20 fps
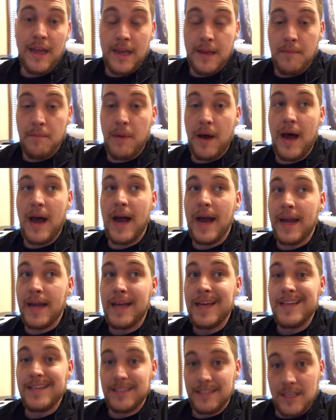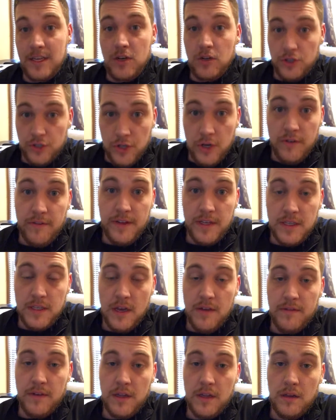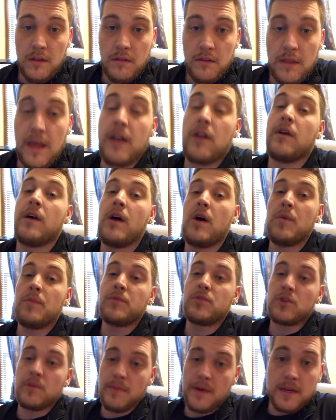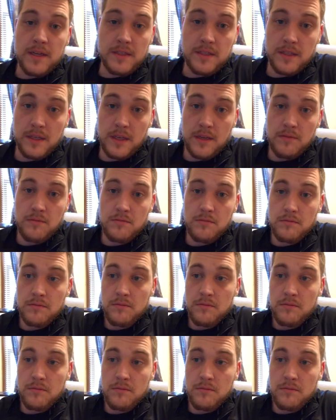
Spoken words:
and buy single servings of it. That'll help tremendously.